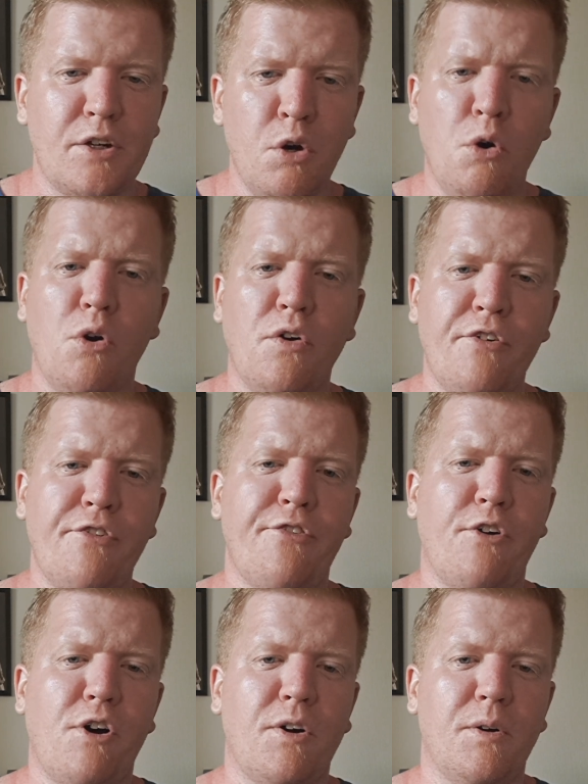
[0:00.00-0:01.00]
core
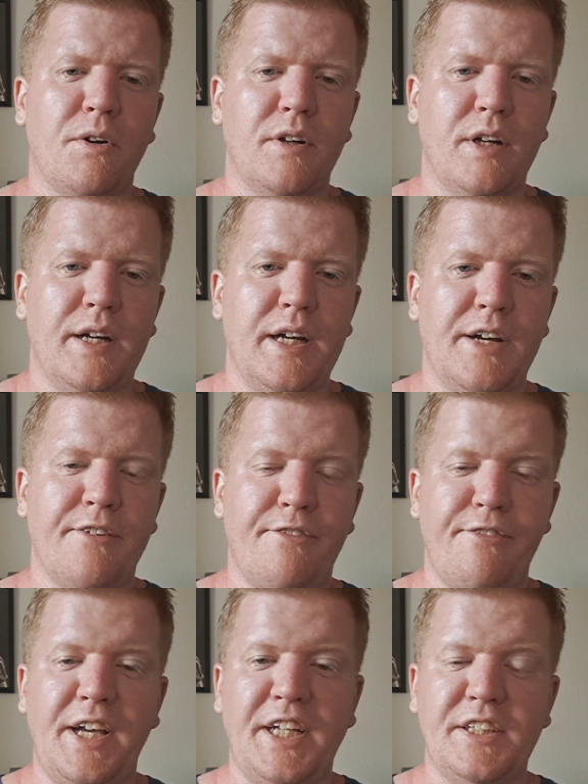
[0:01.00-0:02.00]

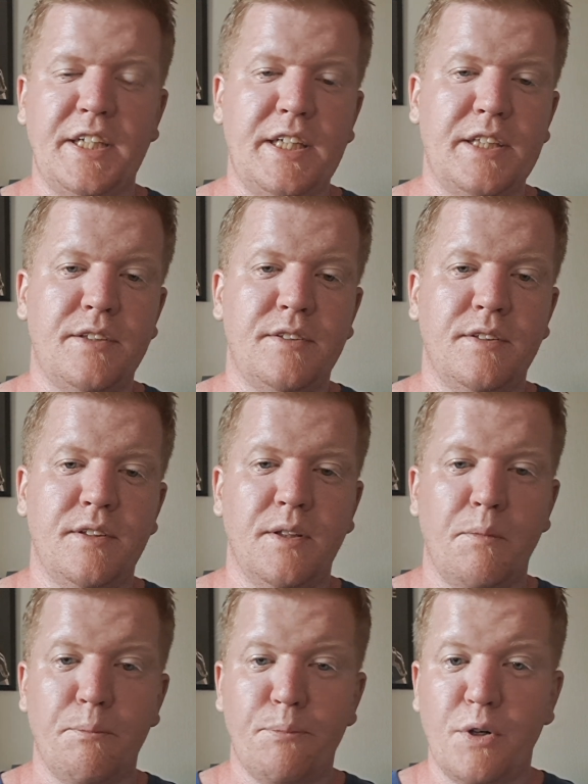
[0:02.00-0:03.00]
things in
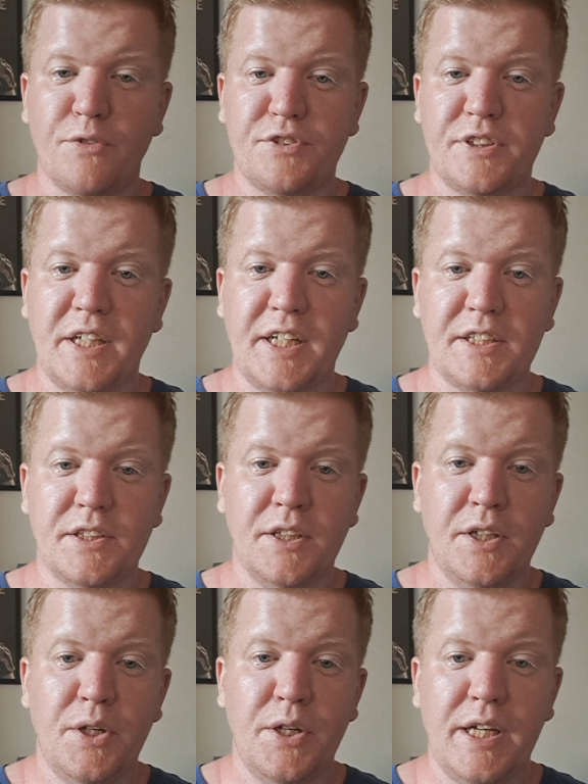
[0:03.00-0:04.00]
both settings,
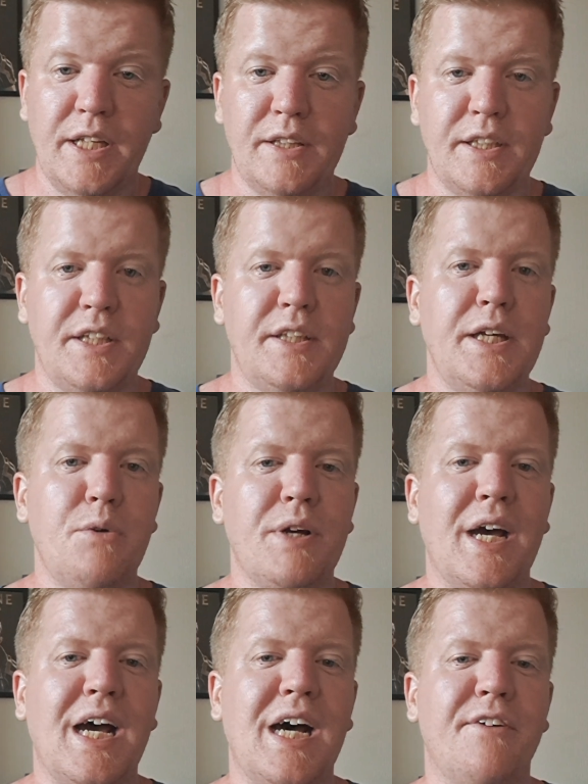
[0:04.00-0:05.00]
in D&D we
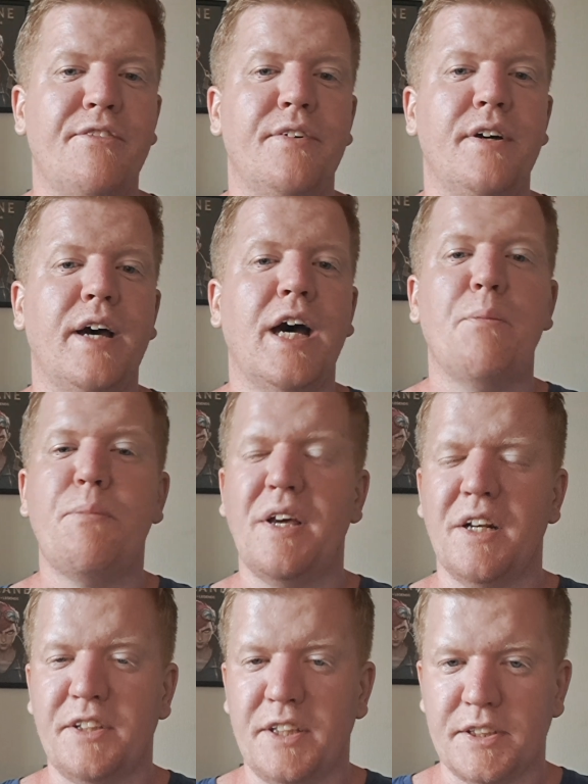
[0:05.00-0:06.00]
have
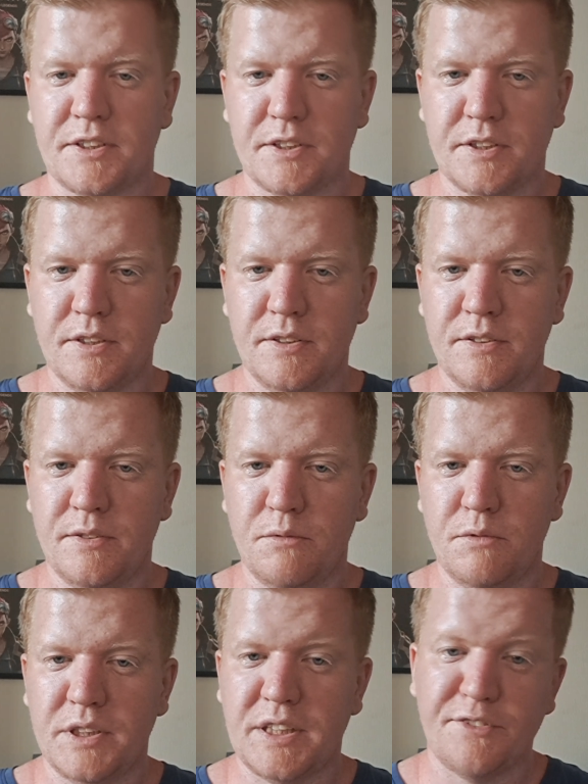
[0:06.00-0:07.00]
abilities,
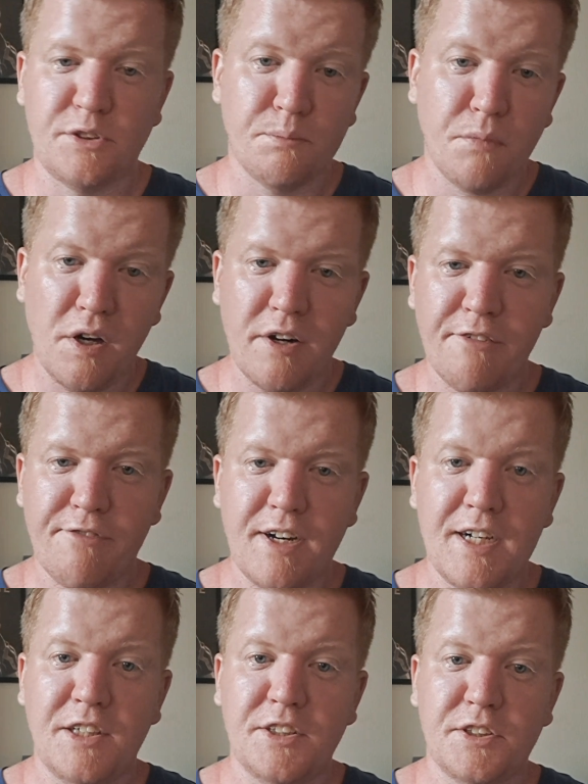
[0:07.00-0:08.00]
which gives you
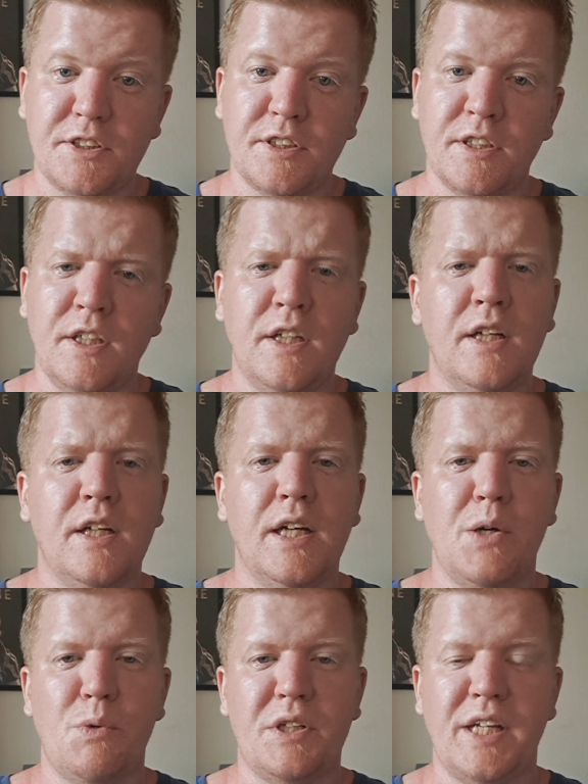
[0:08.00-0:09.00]
modifiers,
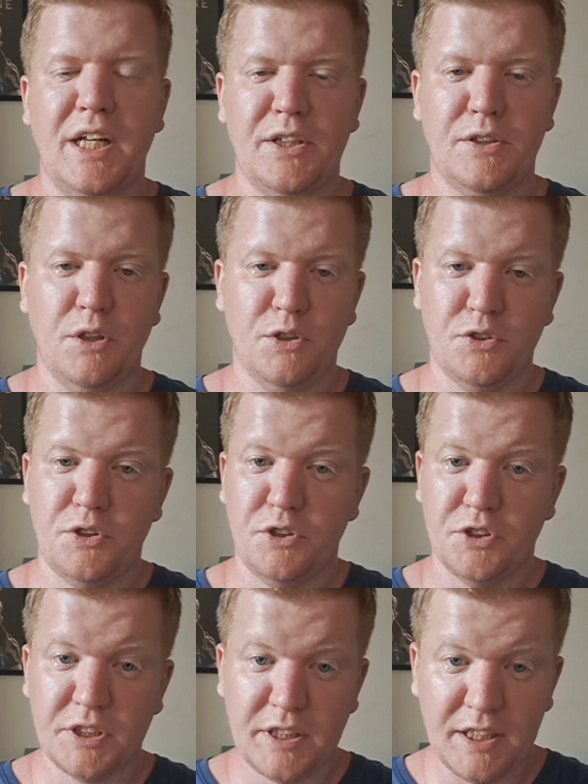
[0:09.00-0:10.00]
which then goes to your
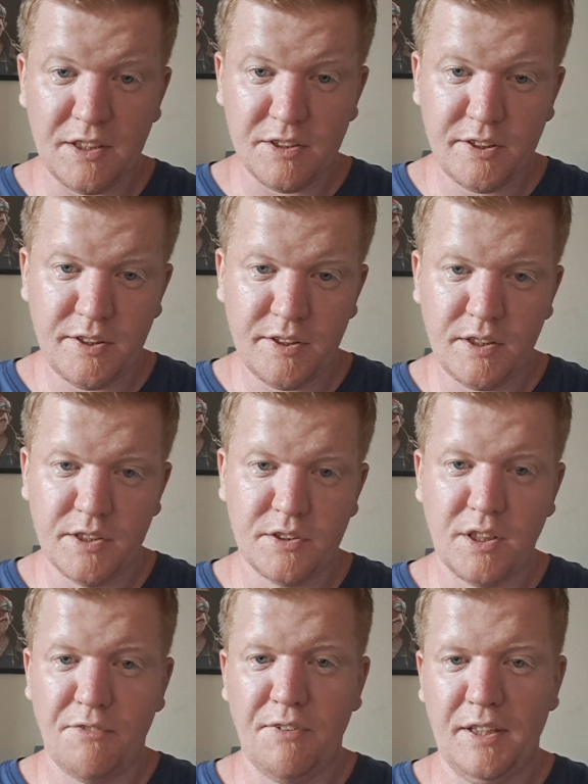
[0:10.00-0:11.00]
skills and
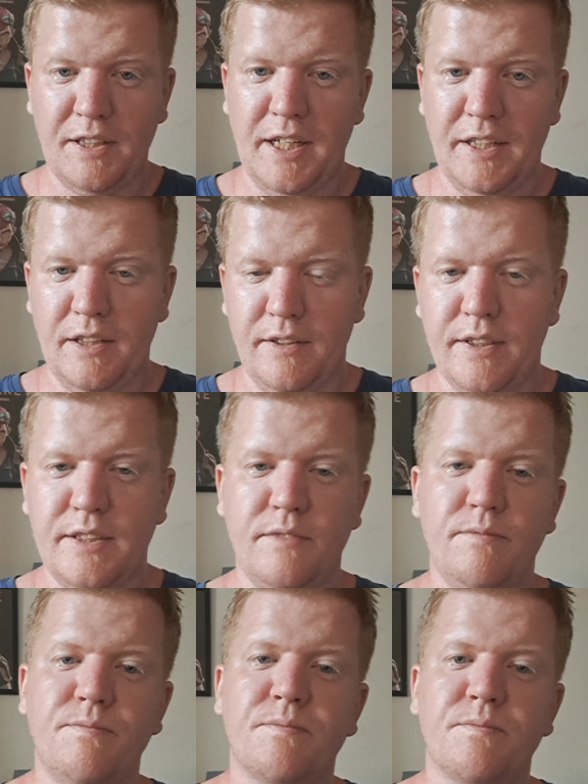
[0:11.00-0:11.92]
stuff like that. And